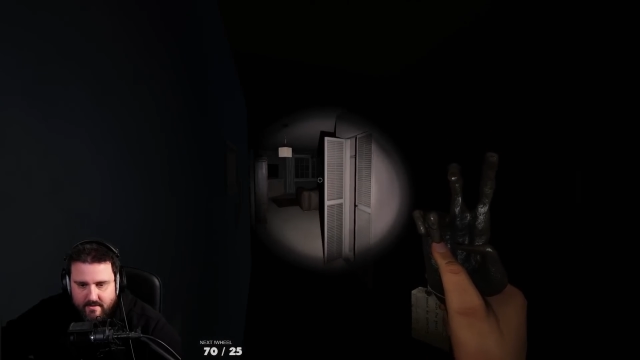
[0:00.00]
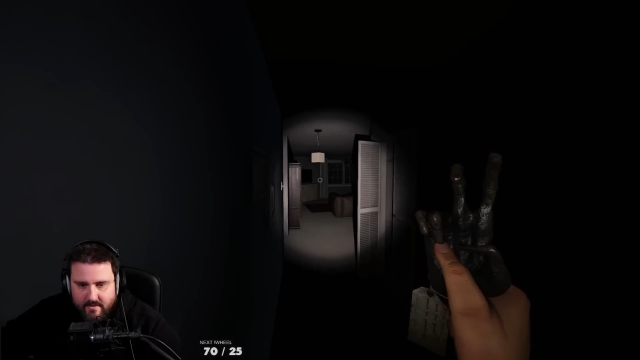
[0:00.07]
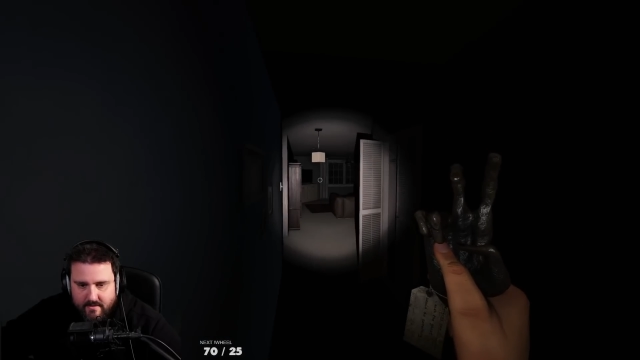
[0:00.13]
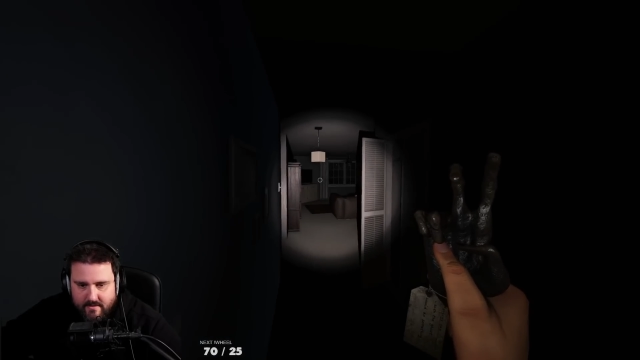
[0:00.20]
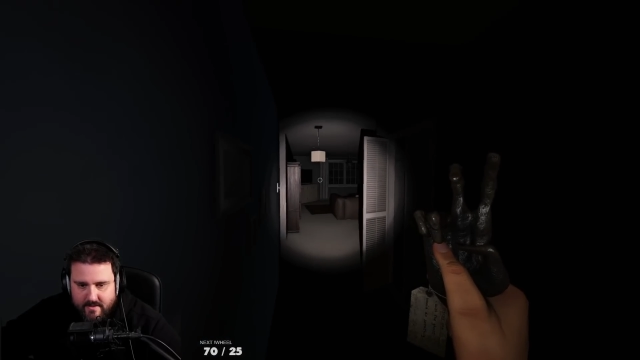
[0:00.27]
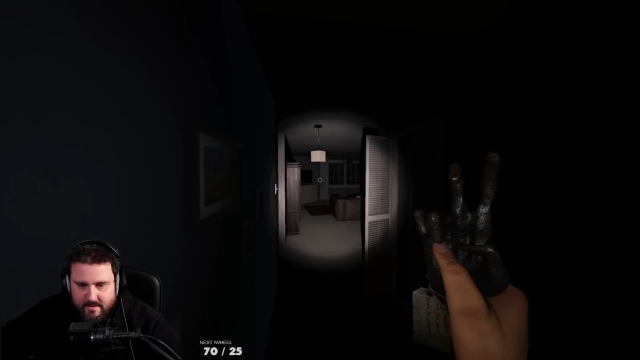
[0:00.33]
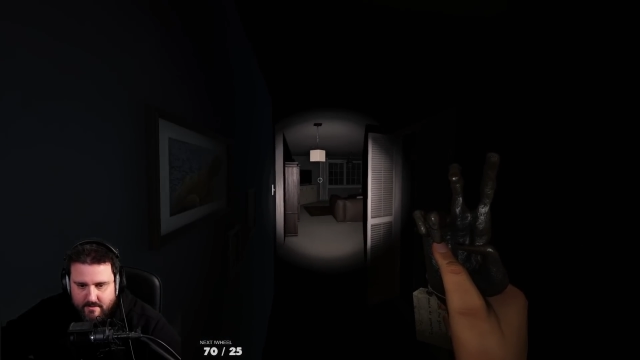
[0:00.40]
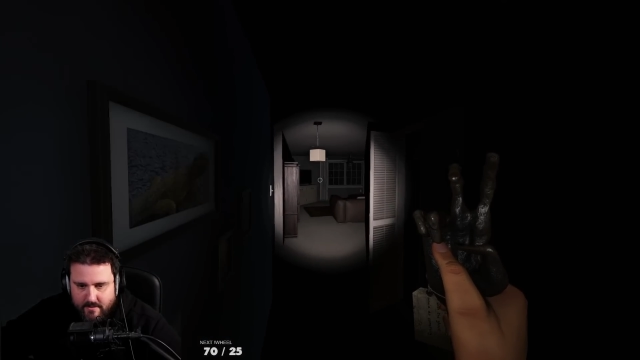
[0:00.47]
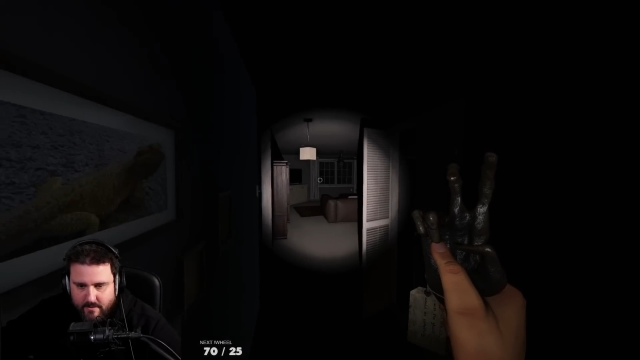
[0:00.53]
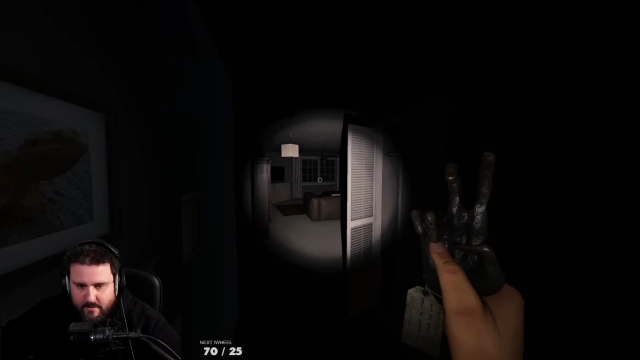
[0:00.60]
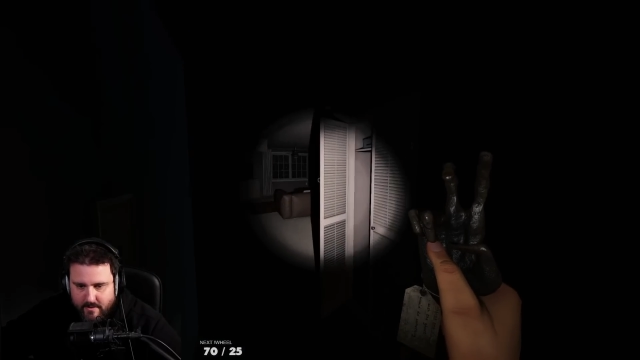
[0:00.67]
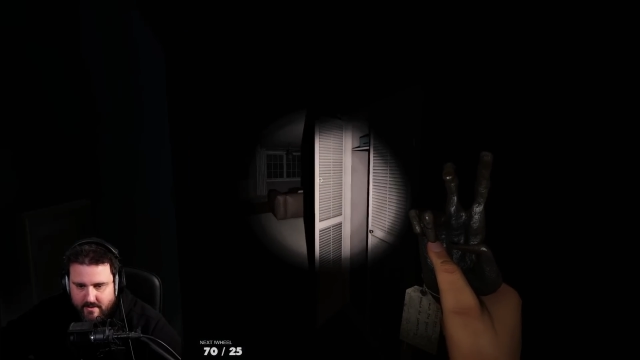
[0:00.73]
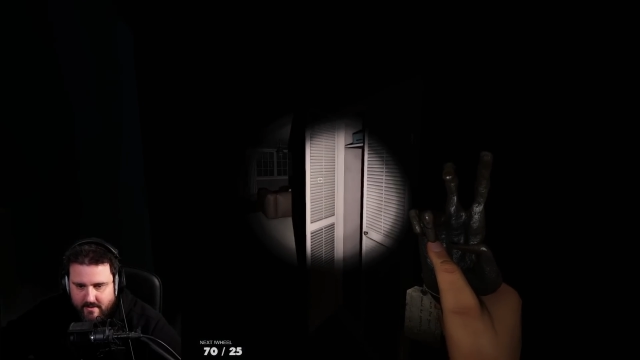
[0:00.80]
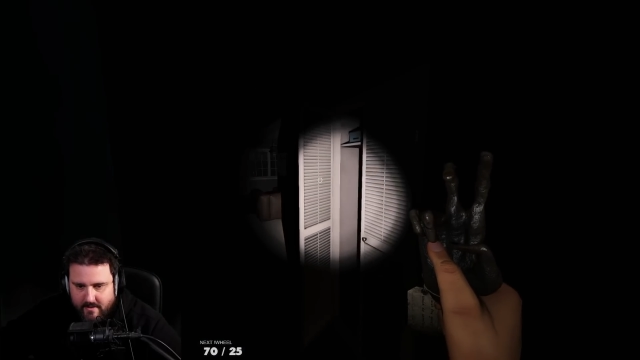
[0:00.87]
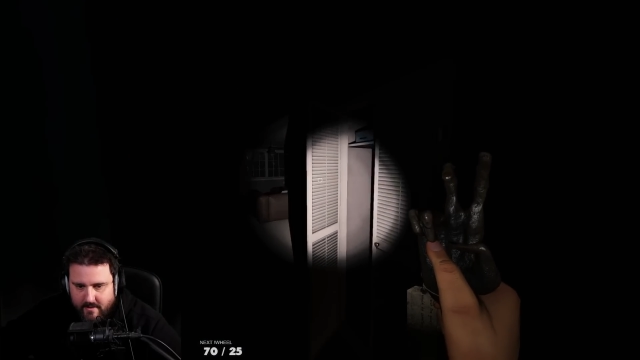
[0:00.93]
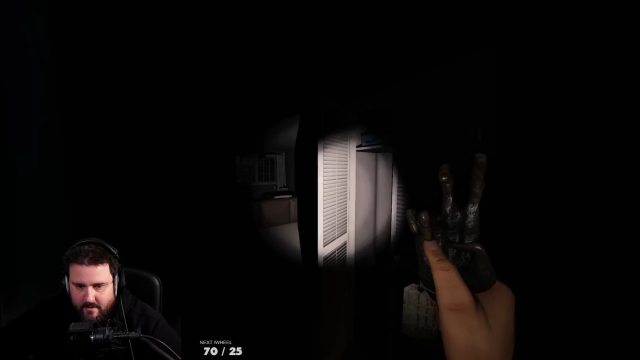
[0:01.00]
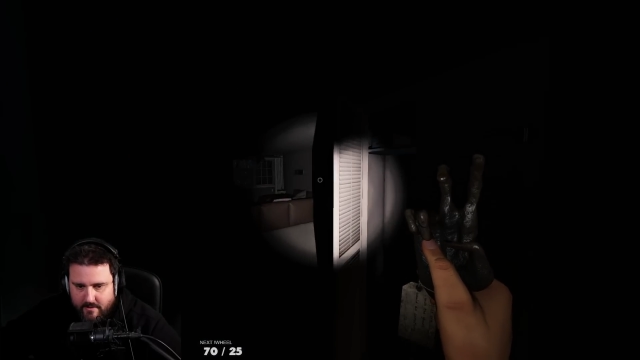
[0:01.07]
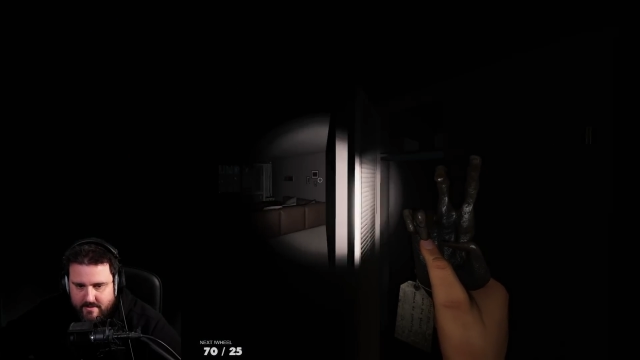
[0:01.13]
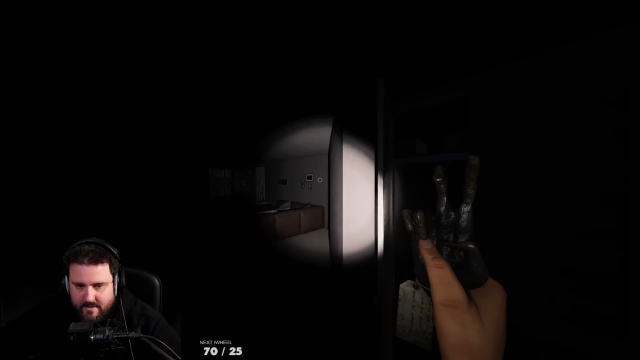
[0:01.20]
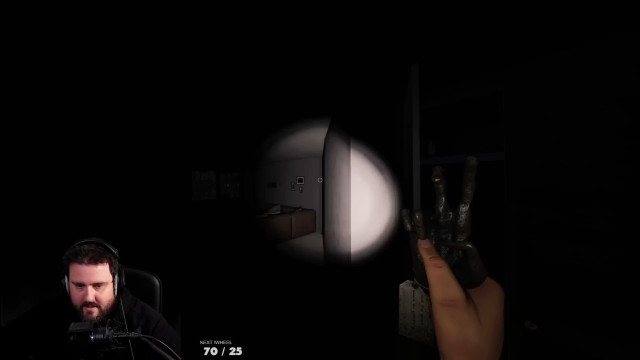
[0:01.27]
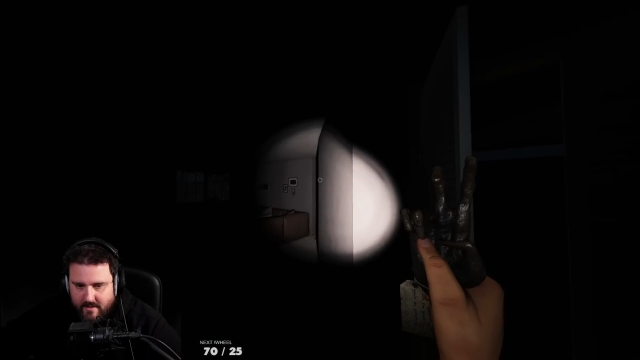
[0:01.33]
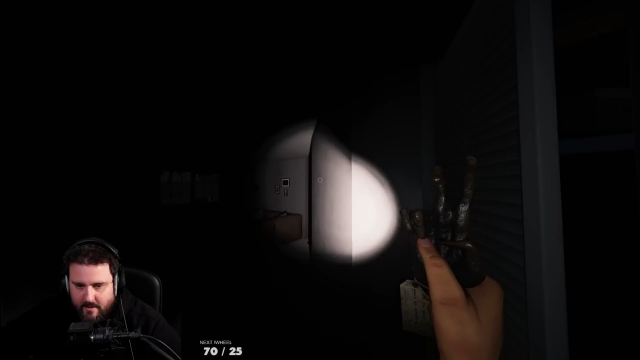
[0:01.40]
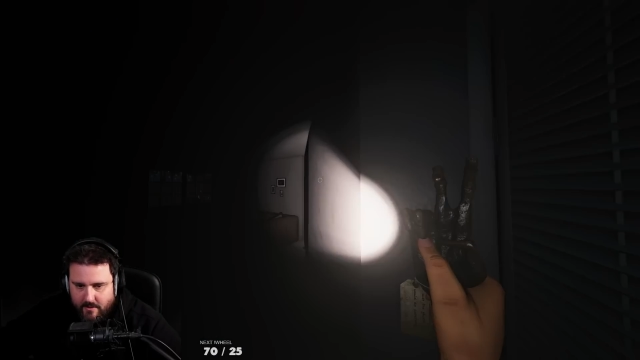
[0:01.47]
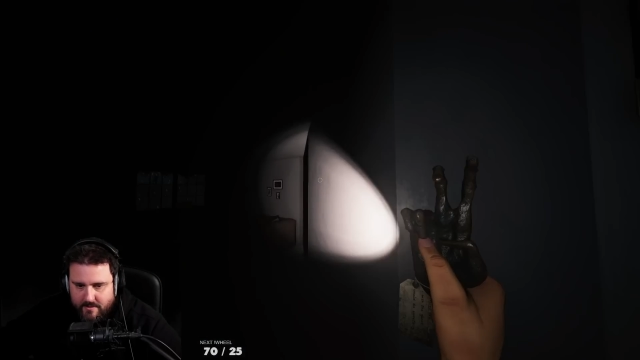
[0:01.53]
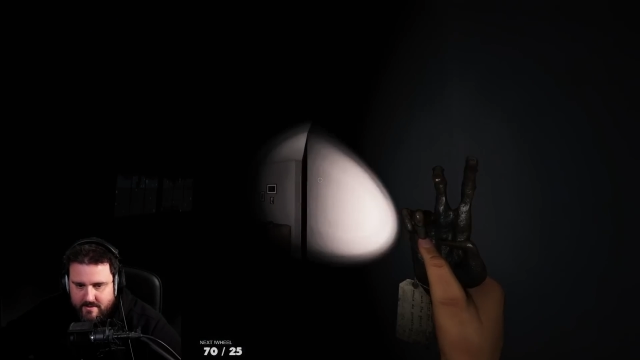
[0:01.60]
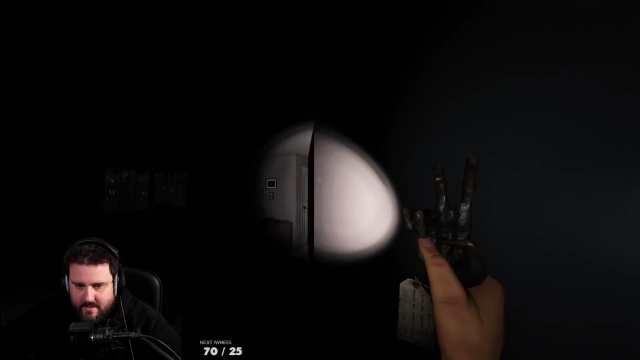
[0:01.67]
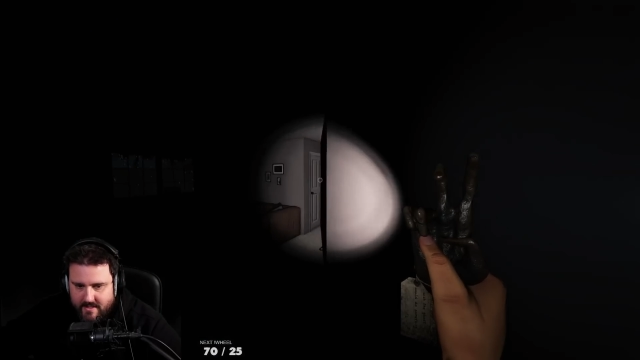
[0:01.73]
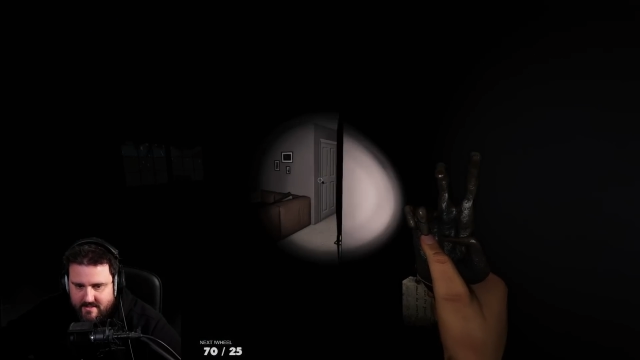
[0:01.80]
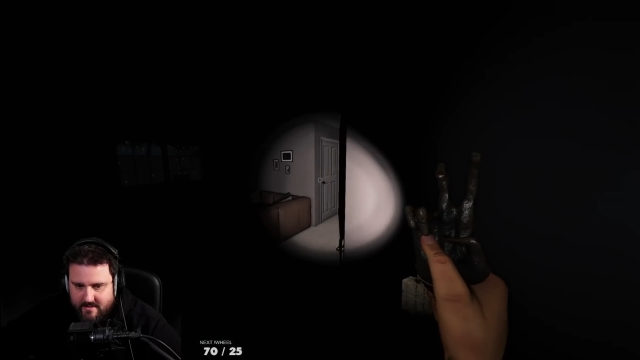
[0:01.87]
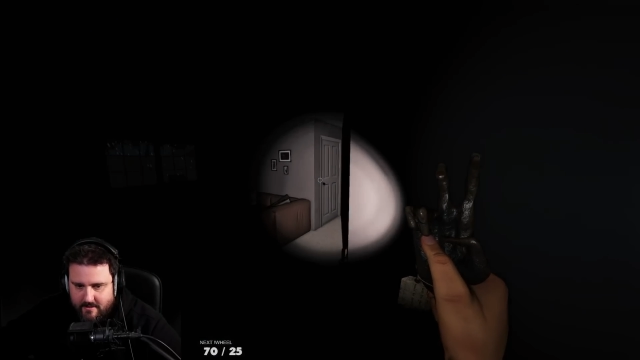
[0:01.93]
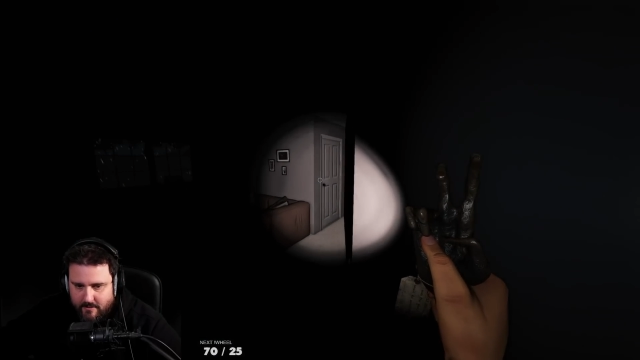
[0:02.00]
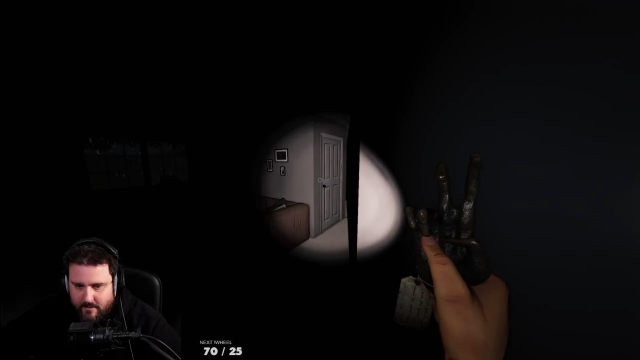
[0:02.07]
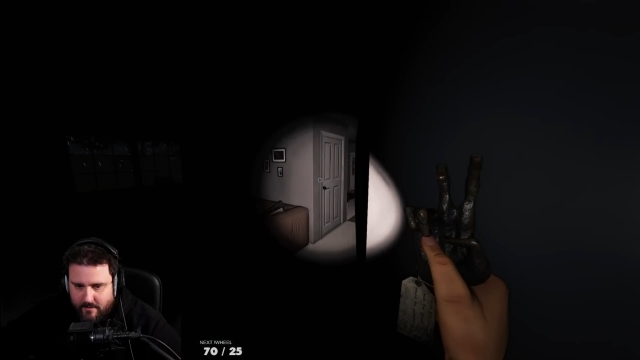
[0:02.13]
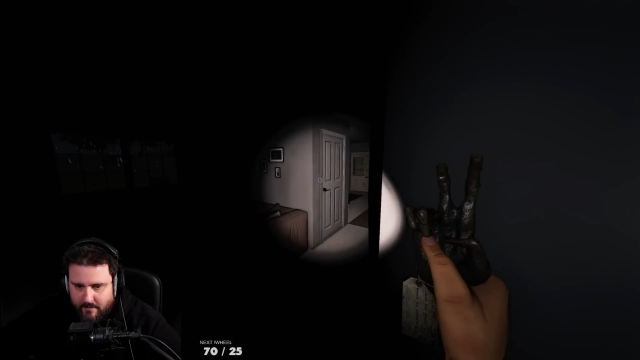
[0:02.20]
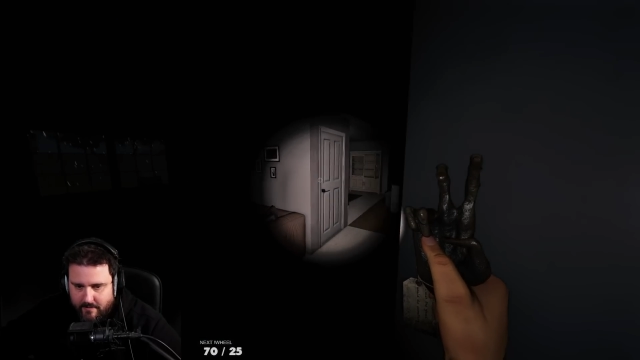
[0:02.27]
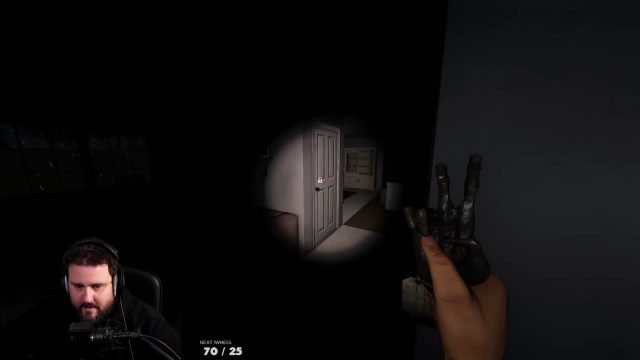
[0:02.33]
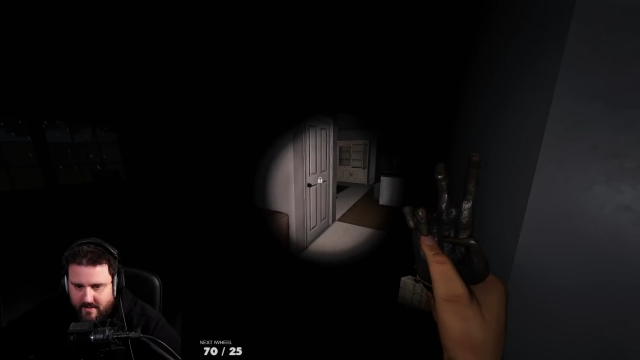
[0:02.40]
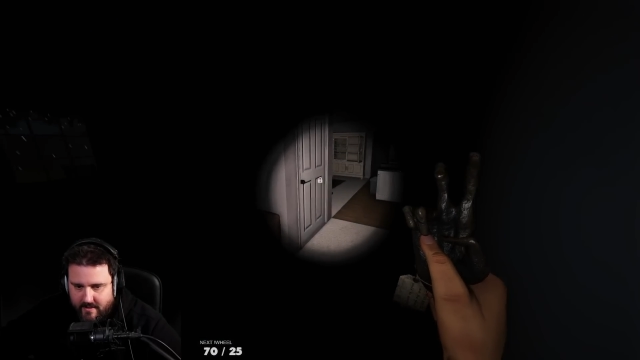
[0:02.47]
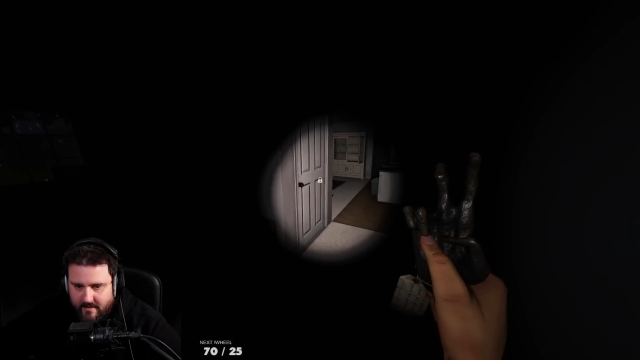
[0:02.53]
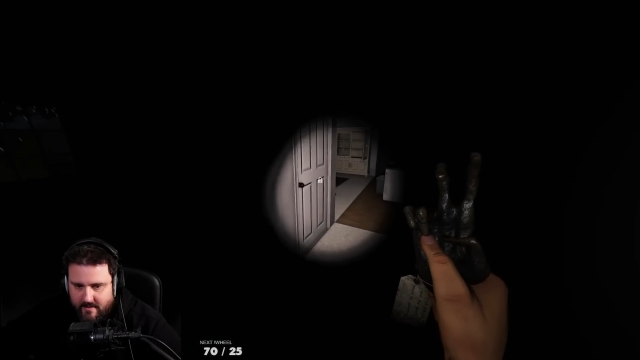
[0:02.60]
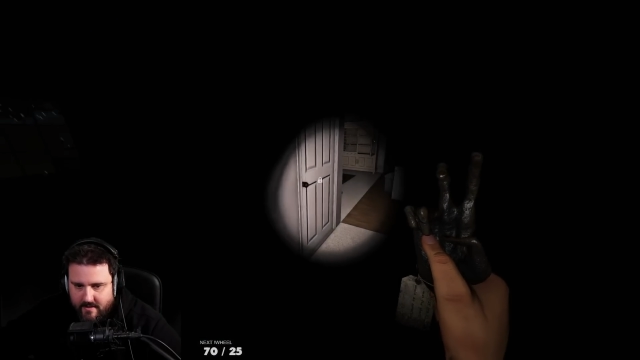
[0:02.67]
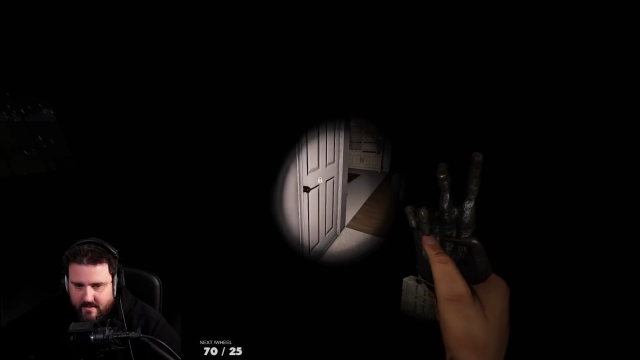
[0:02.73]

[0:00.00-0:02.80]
These were already closed. It closed this door over here.